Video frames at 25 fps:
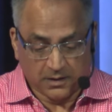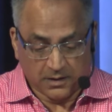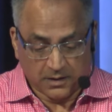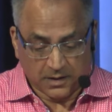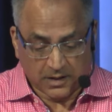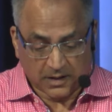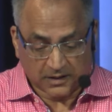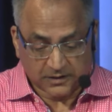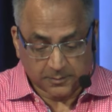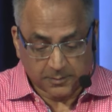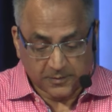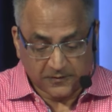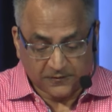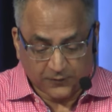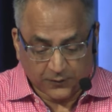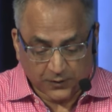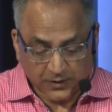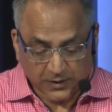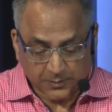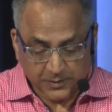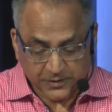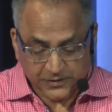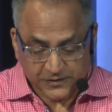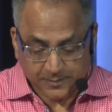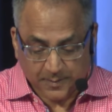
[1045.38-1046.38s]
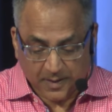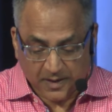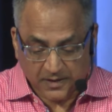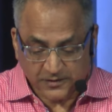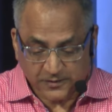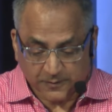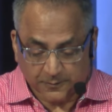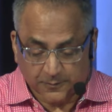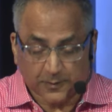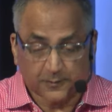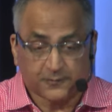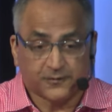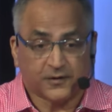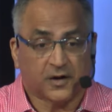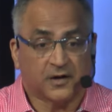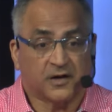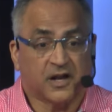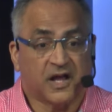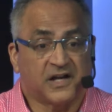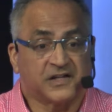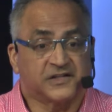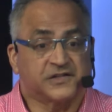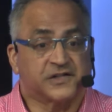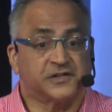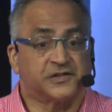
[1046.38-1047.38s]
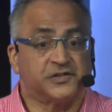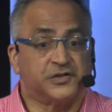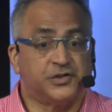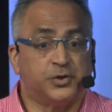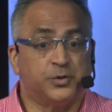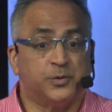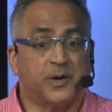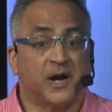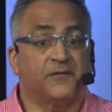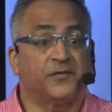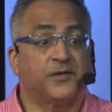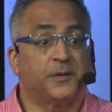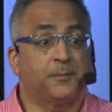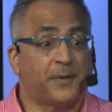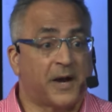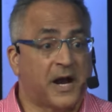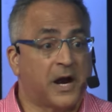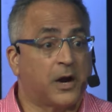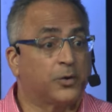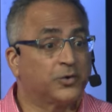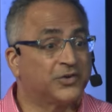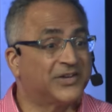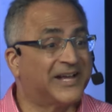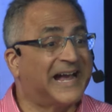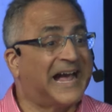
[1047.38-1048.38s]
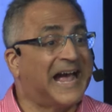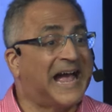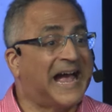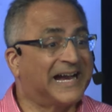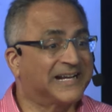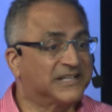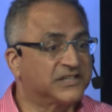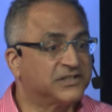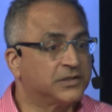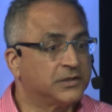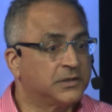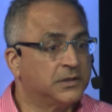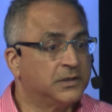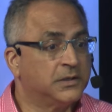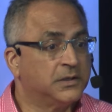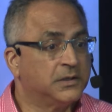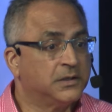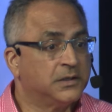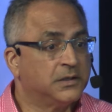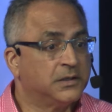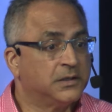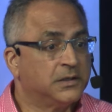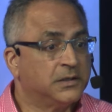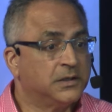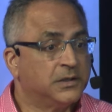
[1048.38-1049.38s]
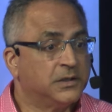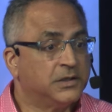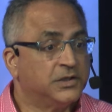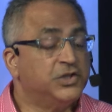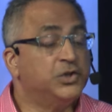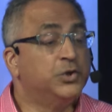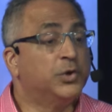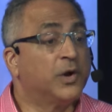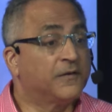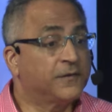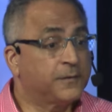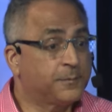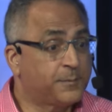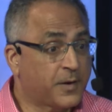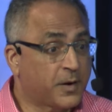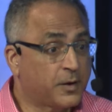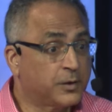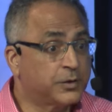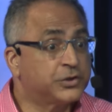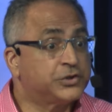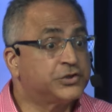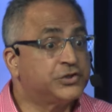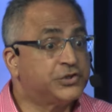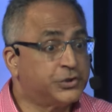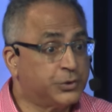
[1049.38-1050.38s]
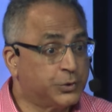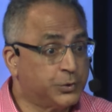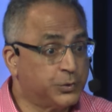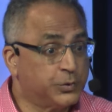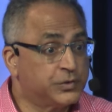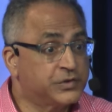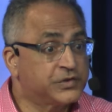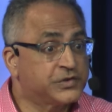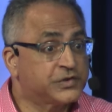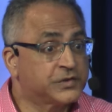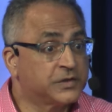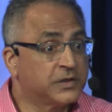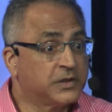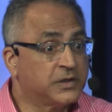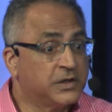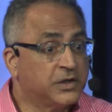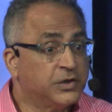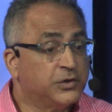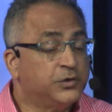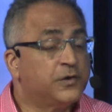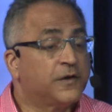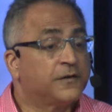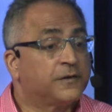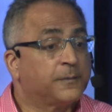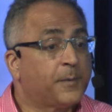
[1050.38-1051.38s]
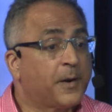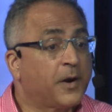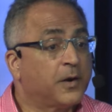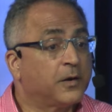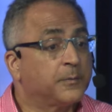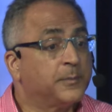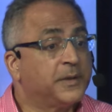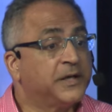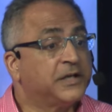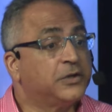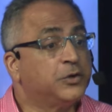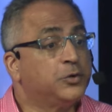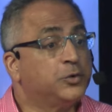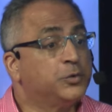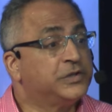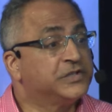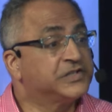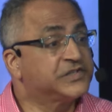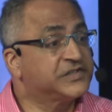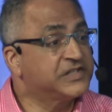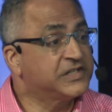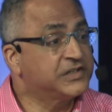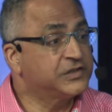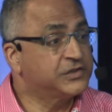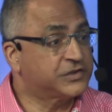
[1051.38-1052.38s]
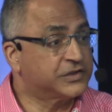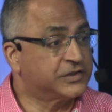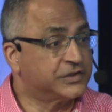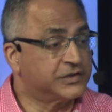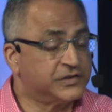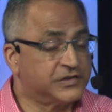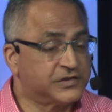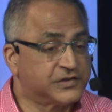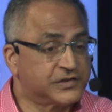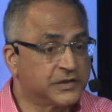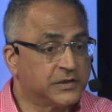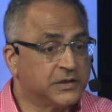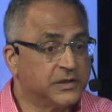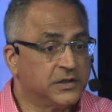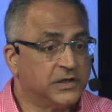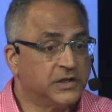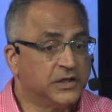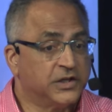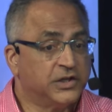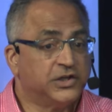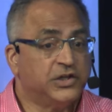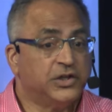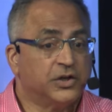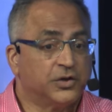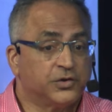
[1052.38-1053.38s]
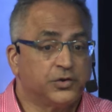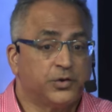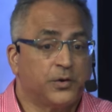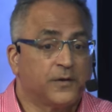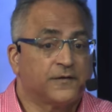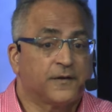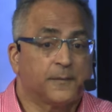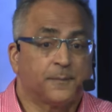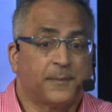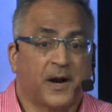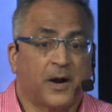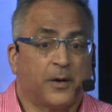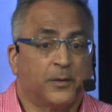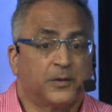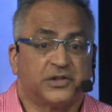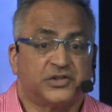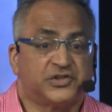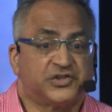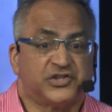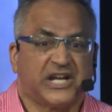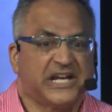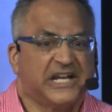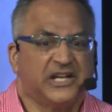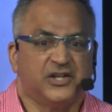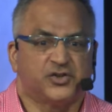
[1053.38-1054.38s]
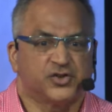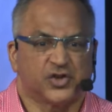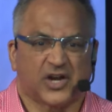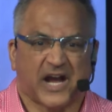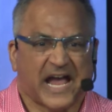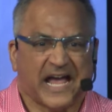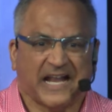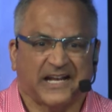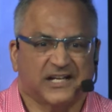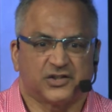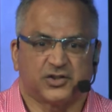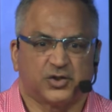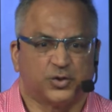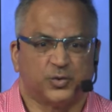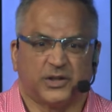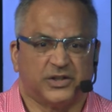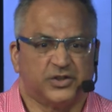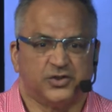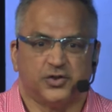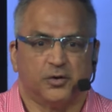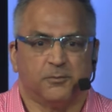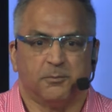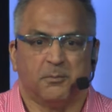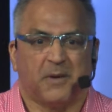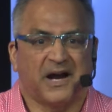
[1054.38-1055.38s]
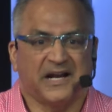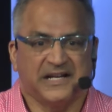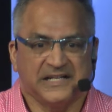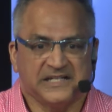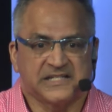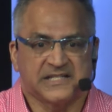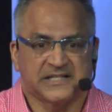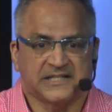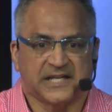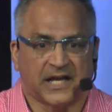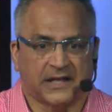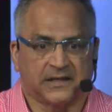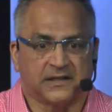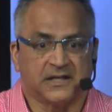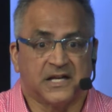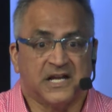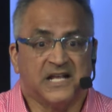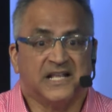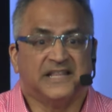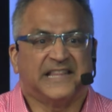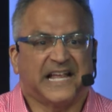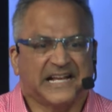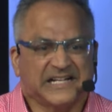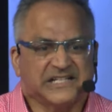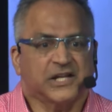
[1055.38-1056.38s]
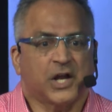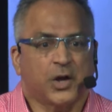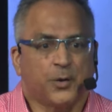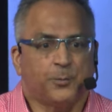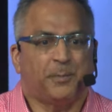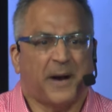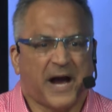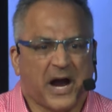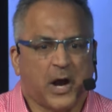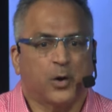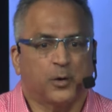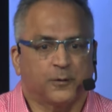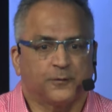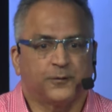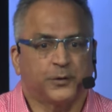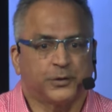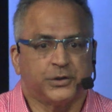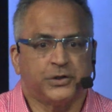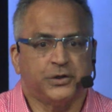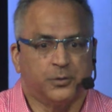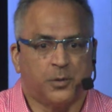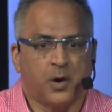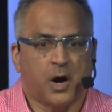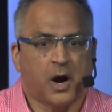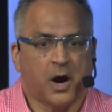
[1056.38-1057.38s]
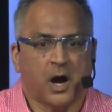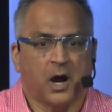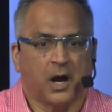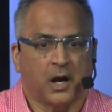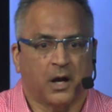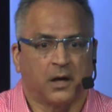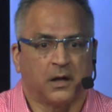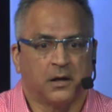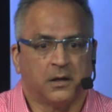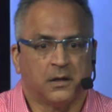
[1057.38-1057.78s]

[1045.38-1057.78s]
And to be fully responsible for our lives is you have the power to act, you have the power to choose, you have the power to make new decisions. You, know, you have the power to change your attitude and your mindset. That's how powerful you are.